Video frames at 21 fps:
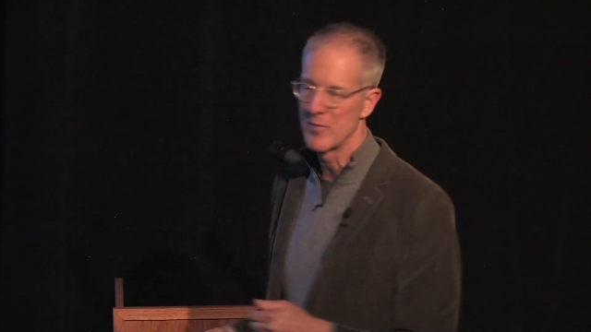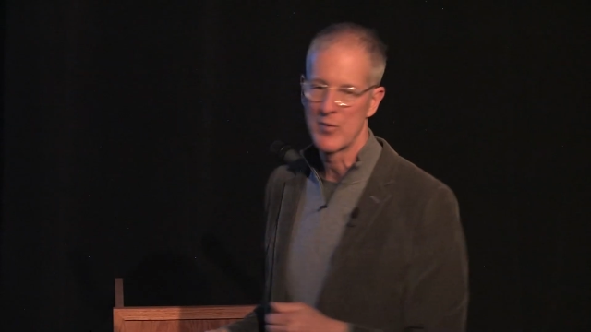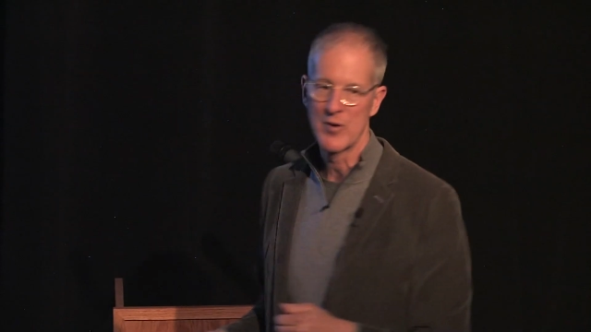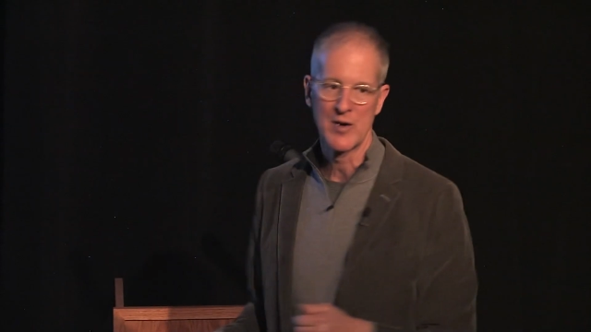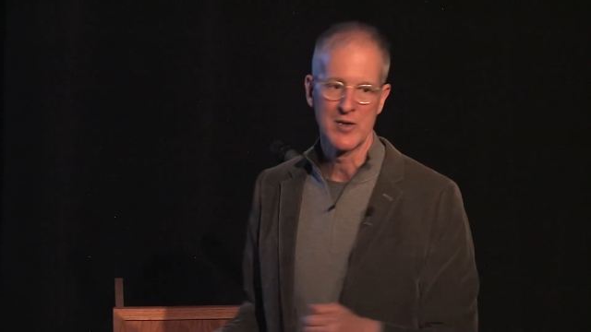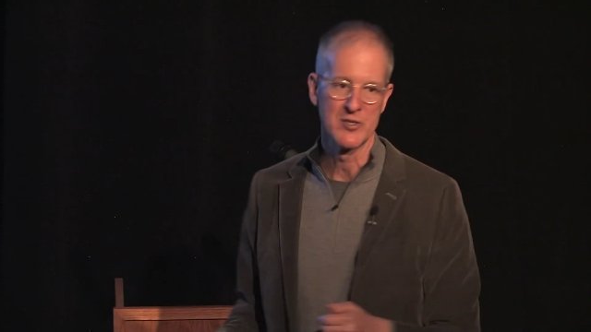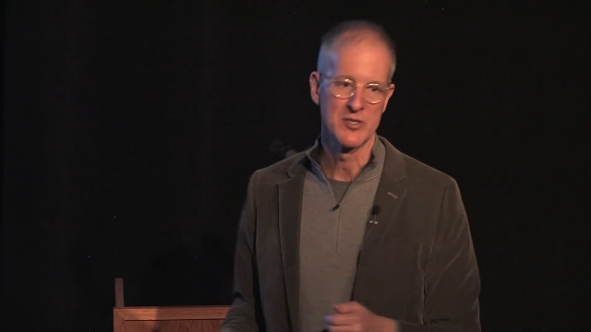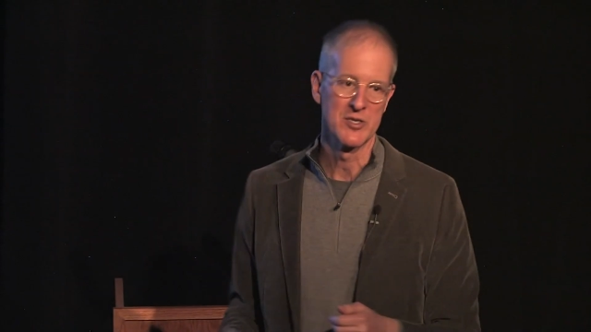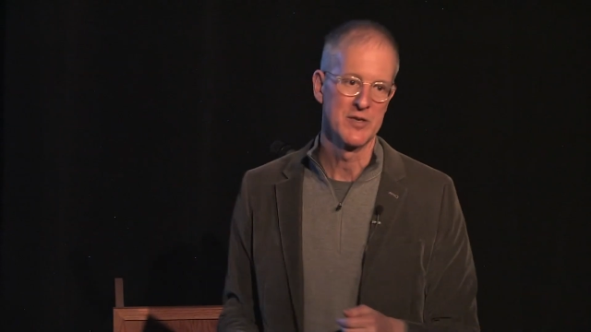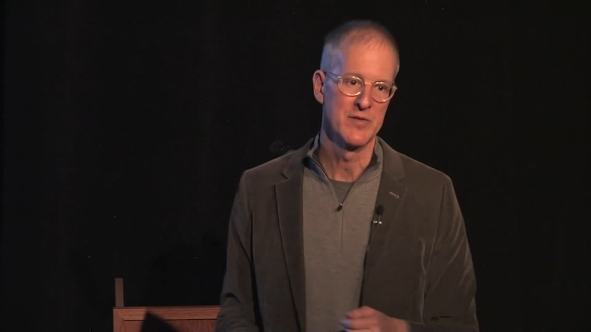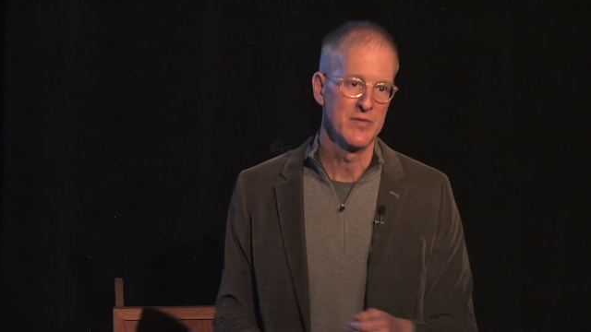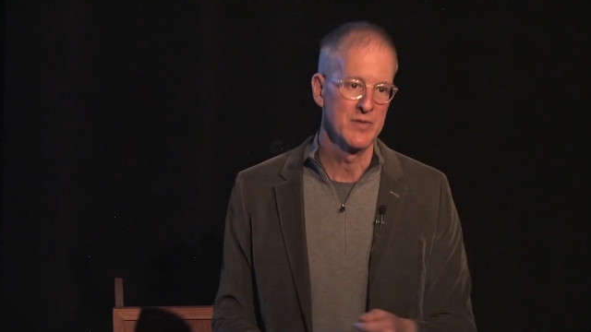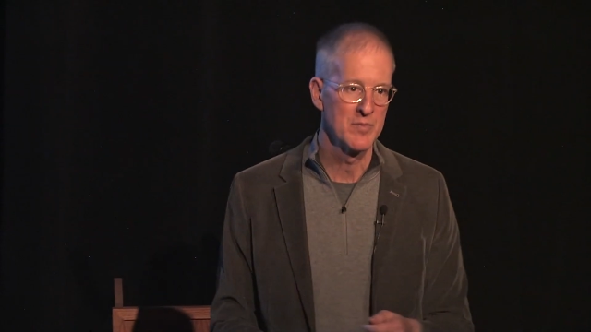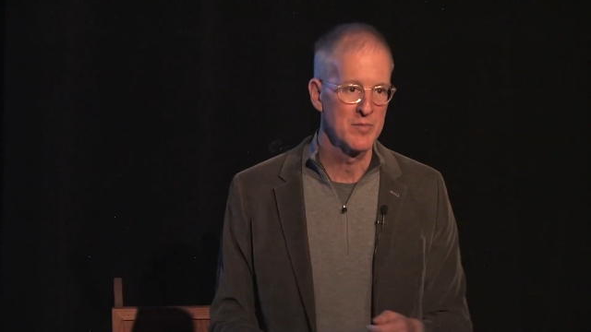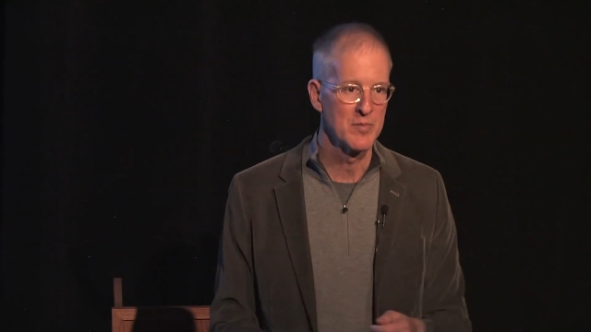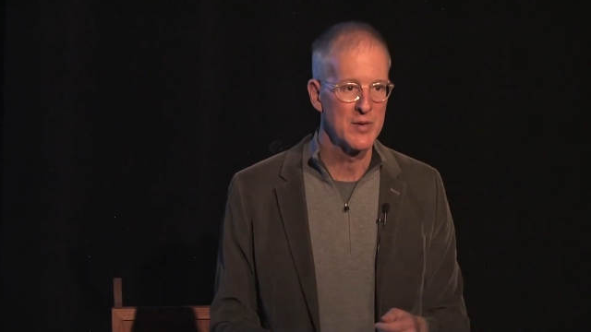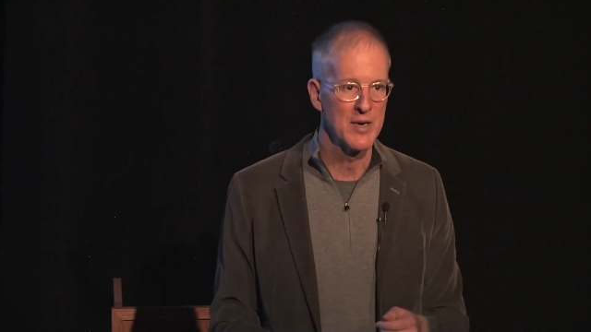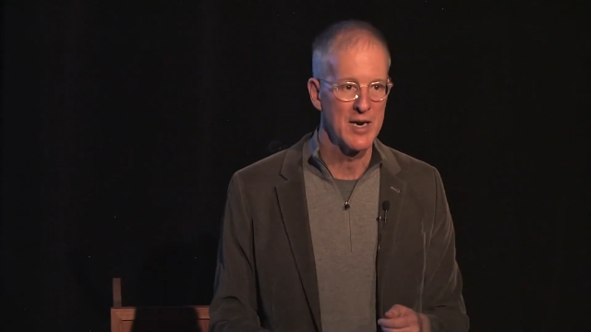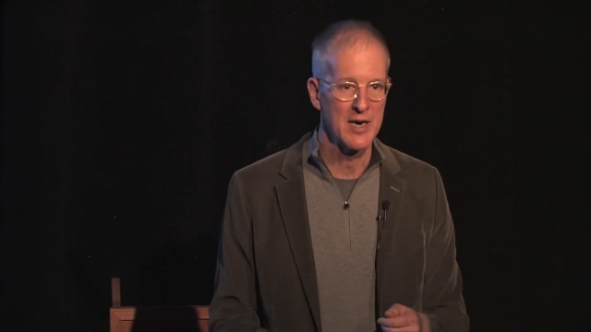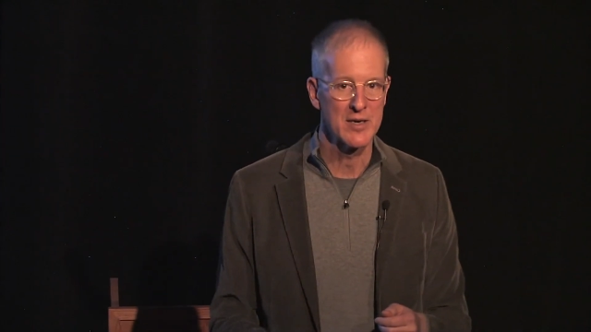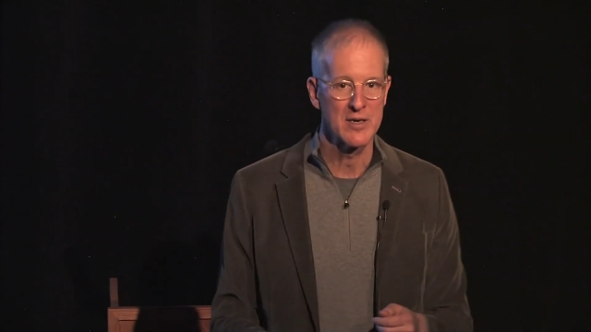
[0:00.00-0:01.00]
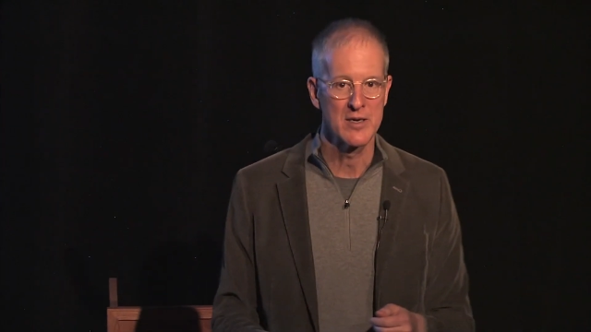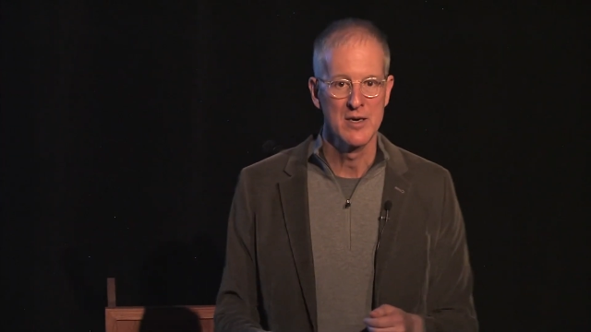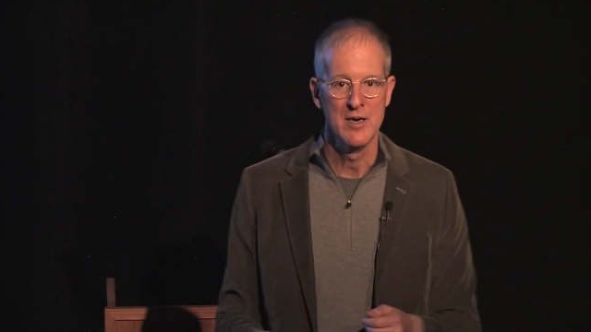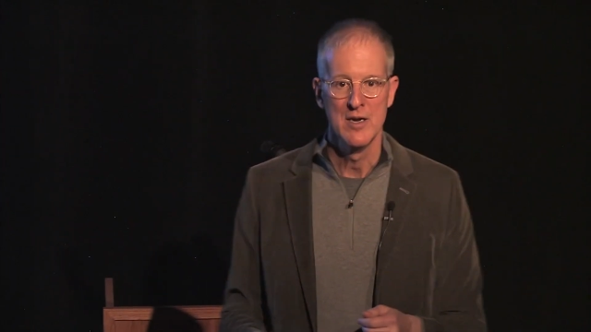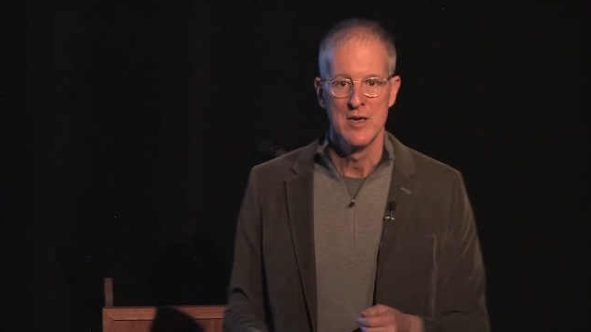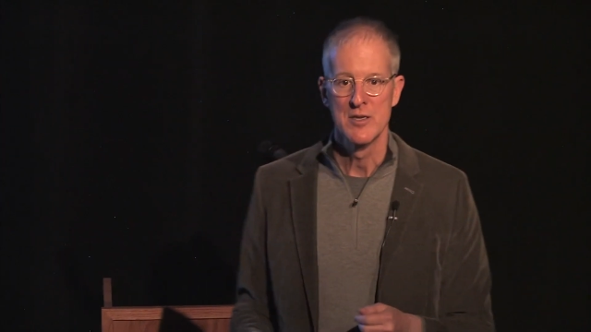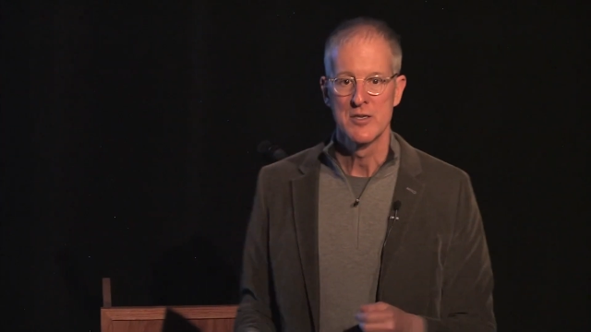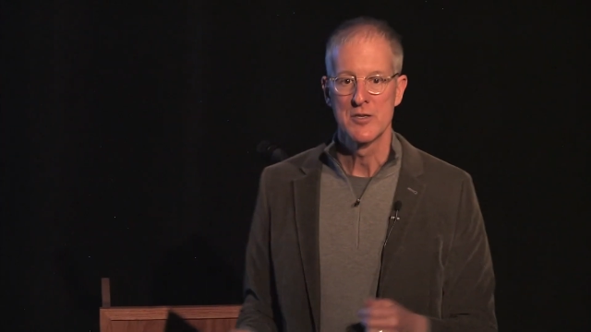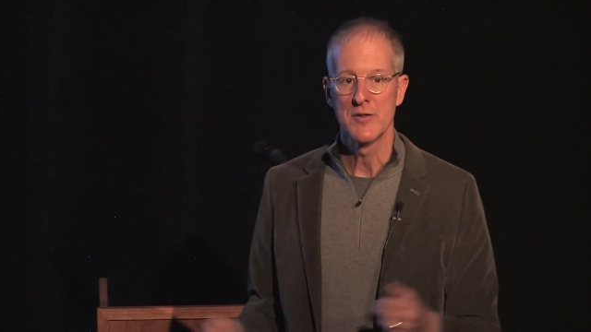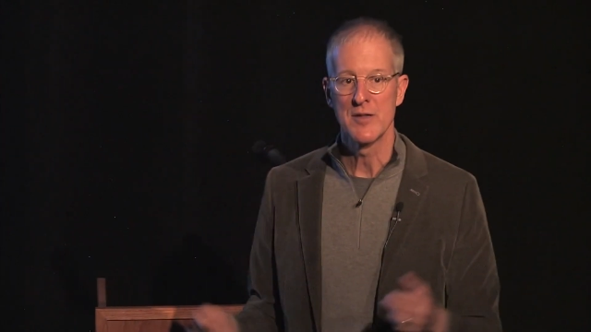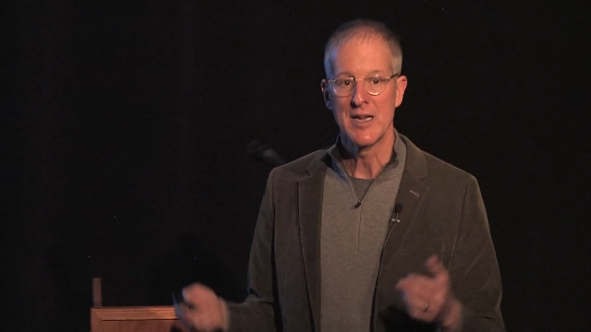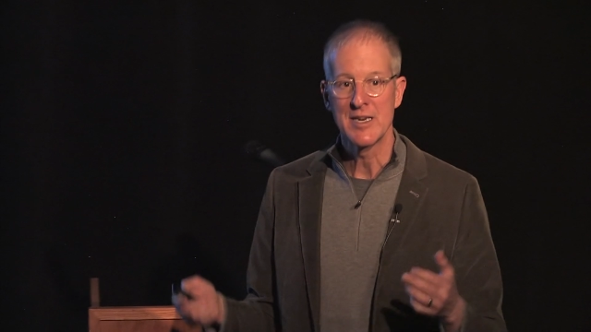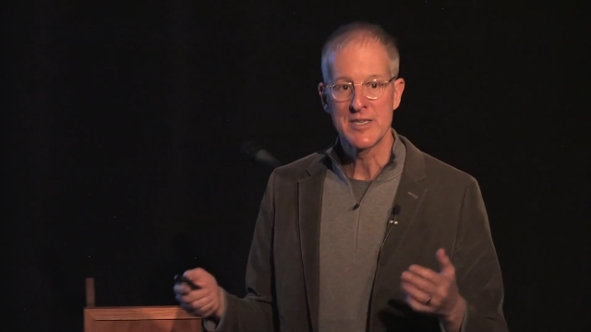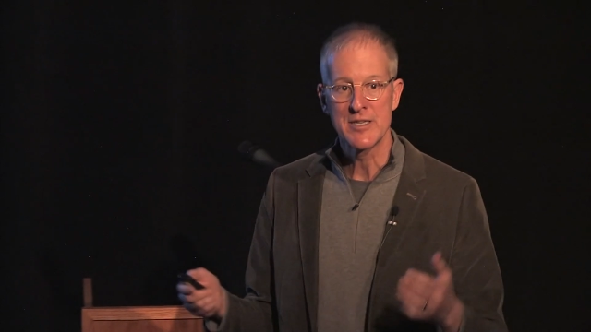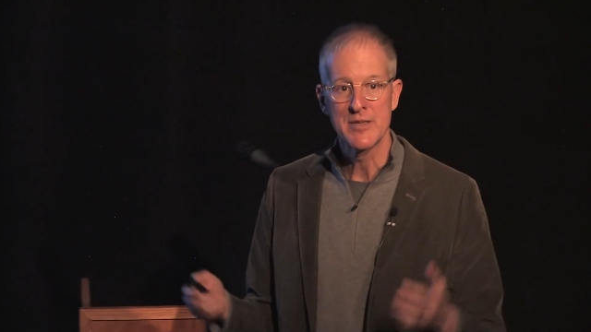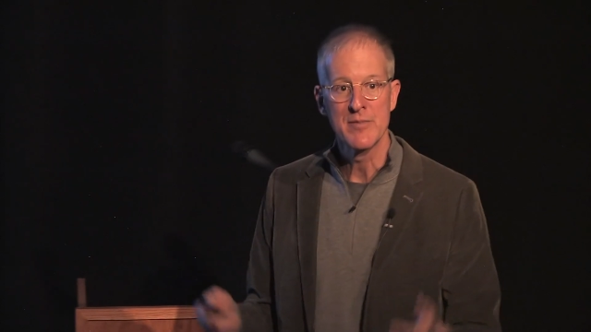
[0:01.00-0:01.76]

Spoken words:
a positive impact. So that's